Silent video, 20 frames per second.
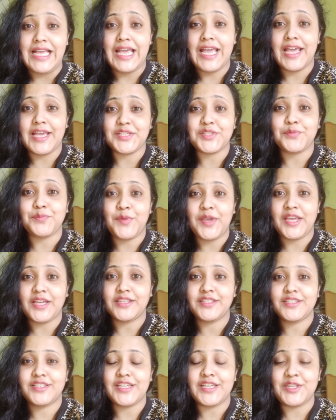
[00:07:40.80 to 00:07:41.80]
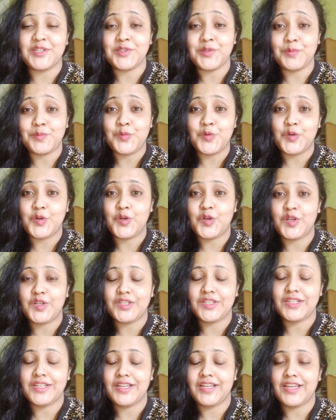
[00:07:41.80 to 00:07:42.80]
aspects in the book.
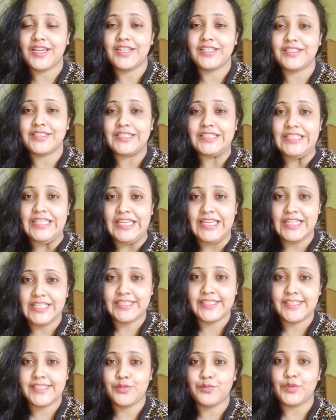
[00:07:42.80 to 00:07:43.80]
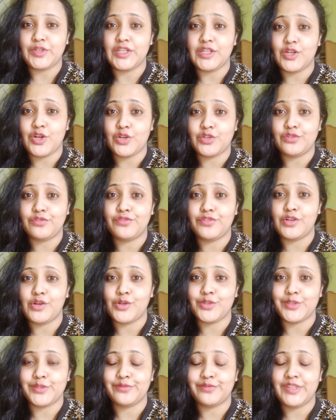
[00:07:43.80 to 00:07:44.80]
It deals with a lot of
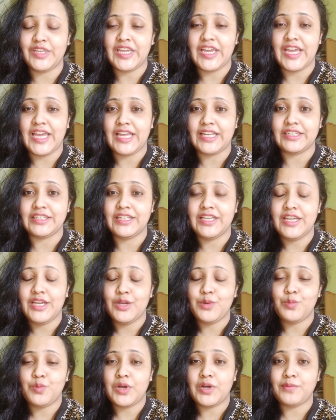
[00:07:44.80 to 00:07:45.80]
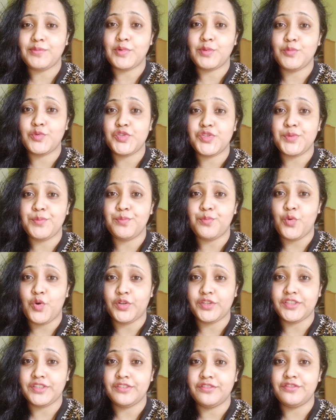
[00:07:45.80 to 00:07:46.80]
philosophy, and one of the most
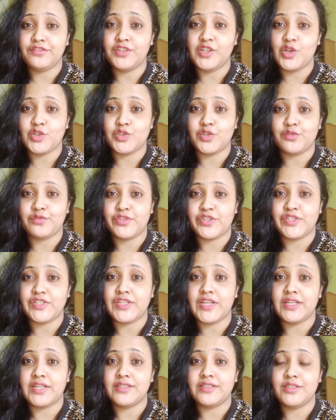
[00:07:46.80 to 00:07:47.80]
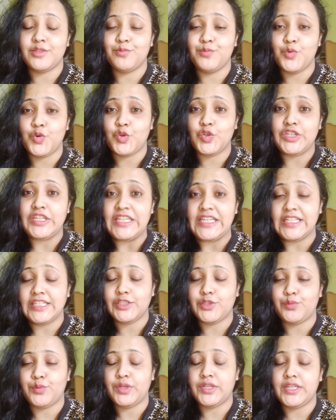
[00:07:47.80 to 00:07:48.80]
important philosophies that the book
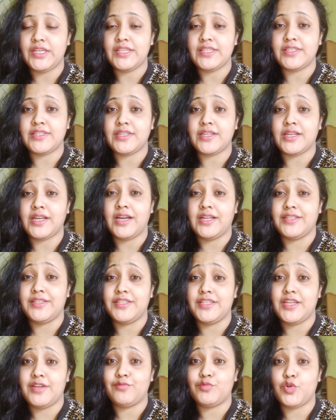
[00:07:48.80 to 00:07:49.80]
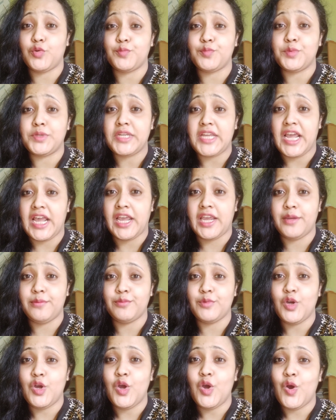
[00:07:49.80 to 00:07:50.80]
deals with is the concept of
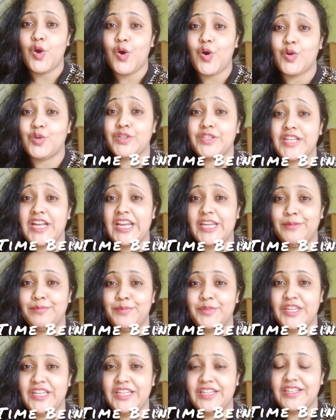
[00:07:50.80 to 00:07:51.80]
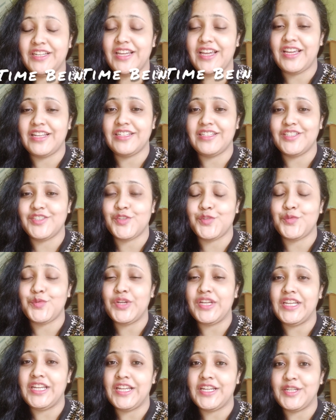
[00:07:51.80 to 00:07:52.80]
time or time being, and it's
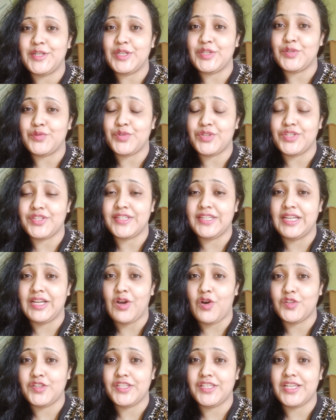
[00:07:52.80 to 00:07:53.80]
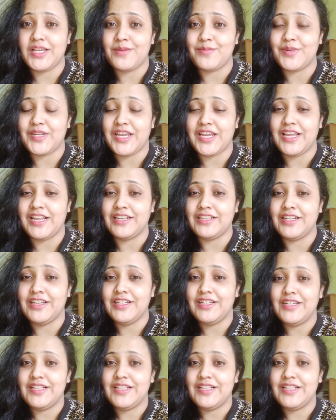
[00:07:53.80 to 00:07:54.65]
really an interesting concept, and